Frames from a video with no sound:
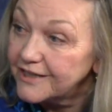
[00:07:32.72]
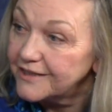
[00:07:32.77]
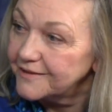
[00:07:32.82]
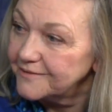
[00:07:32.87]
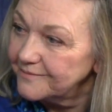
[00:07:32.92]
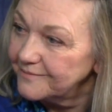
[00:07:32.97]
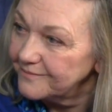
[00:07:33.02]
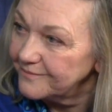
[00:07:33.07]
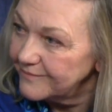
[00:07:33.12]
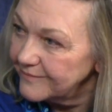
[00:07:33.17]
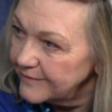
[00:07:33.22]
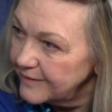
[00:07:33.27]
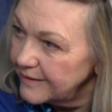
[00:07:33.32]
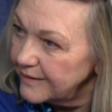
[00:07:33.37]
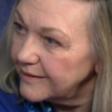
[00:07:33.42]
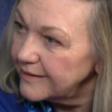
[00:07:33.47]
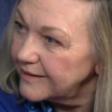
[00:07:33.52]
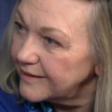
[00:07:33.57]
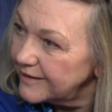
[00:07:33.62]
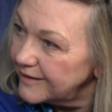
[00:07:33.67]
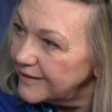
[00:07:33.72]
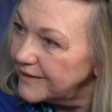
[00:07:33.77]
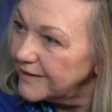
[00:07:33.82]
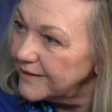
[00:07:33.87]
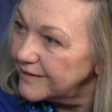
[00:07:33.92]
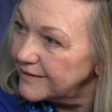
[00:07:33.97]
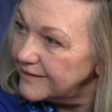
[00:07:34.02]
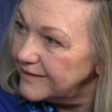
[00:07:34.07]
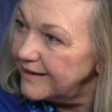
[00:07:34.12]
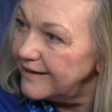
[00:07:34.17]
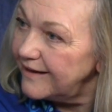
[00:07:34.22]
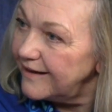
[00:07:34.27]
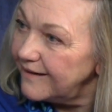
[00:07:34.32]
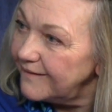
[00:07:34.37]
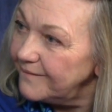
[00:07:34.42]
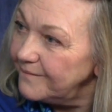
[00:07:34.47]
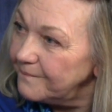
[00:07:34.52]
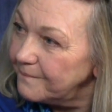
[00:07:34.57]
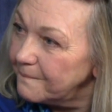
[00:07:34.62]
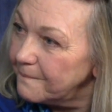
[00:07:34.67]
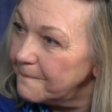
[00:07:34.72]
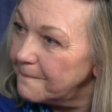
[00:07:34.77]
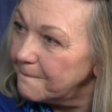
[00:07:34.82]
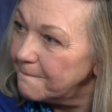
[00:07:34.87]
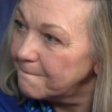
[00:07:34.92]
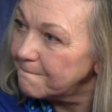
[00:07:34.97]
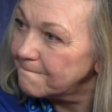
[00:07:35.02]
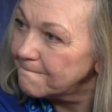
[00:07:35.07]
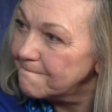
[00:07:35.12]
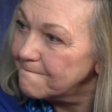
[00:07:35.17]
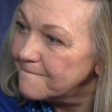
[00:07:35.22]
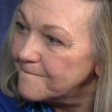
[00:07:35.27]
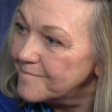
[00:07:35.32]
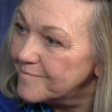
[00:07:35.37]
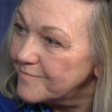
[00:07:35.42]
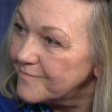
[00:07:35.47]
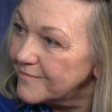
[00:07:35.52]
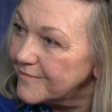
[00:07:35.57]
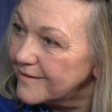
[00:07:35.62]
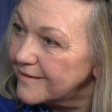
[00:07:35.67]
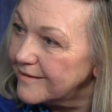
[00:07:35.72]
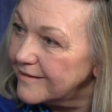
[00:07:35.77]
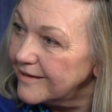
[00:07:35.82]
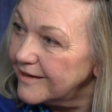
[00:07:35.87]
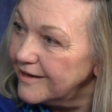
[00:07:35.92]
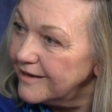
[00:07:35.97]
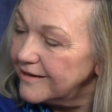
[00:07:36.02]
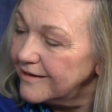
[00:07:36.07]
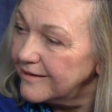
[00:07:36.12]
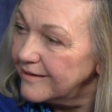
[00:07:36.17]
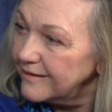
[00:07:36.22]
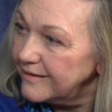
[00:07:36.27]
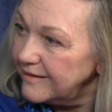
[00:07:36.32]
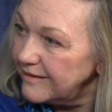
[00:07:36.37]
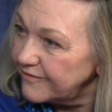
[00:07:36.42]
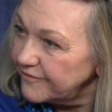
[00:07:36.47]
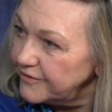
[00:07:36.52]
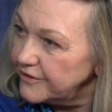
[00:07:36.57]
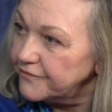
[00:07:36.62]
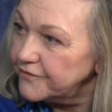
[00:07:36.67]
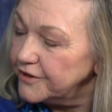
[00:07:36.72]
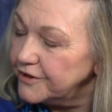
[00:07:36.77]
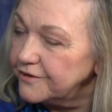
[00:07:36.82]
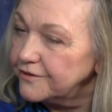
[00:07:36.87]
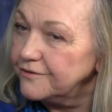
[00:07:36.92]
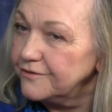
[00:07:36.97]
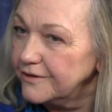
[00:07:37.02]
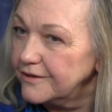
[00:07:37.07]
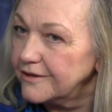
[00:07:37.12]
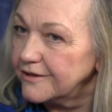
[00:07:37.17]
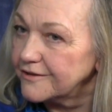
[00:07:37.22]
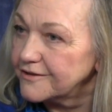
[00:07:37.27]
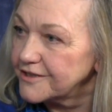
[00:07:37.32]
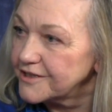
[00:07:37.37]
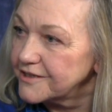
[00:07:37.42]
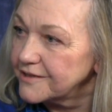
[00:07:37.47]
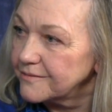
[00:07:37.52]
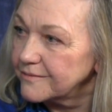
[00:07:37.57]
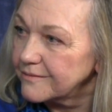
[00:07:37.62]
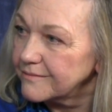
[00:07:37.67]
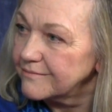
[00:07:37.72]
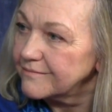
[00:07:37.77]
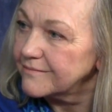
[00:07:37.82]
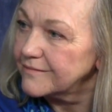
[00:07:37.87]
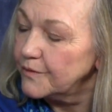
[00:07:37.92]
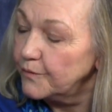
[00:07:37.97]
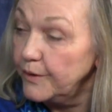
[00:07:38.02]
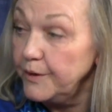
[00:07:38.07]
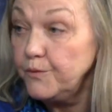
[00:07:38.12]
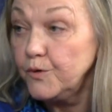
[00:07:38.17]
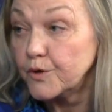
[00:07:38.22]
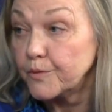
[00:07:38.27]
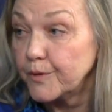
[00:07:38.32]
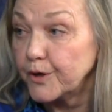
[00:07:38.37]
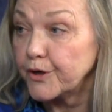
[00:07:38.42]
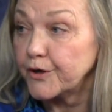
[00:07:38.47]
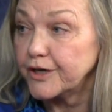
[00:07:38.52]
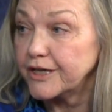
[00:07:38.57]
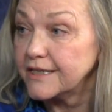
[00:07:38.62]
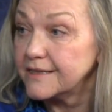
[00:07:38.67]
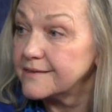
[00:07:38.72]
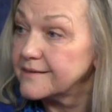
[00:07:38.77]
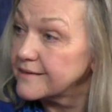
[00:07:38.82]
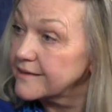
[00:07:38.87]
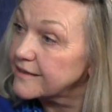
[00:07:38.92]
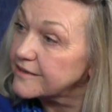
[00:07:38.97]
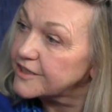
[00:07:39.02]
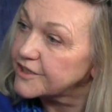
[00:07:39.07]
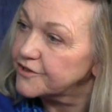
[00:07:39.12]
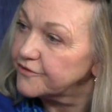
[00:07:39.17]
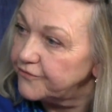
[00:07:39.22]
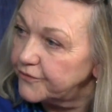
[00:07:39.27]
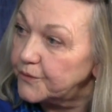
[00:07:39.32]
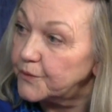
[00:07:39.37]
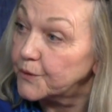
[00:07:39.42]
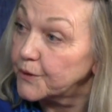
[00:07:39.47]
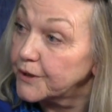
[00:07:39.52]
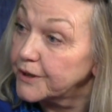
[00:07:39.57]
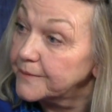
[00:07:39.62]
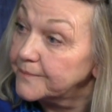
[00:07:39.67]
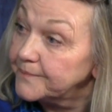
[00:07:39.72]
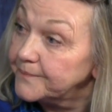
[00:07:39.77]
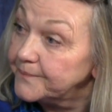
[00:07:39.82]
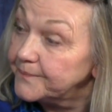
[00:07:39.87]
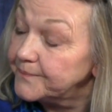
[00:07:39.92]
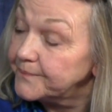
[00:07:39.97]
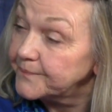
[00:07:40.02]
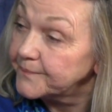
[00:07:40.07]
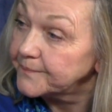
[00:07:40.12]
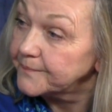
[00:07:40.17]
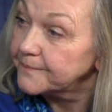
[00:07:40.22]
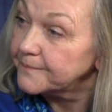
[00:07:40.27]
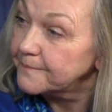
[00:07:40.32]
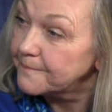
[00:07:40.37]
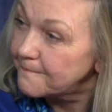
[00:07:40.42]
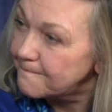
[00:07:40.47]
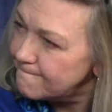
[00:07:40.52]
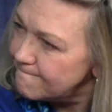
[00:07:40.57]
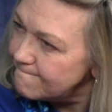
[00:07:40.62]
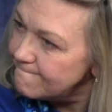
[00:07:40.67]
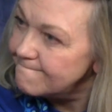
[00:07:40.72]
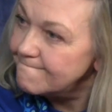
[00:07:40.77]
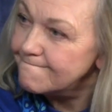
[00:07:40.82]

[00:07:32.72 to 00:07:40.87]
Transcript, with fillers: Wow, good for you. Yeah. So 52 years. That's awesome. Yeah, 52 years. Yeah. We up. were married in 64. Yeah, okay. Mm -hmm.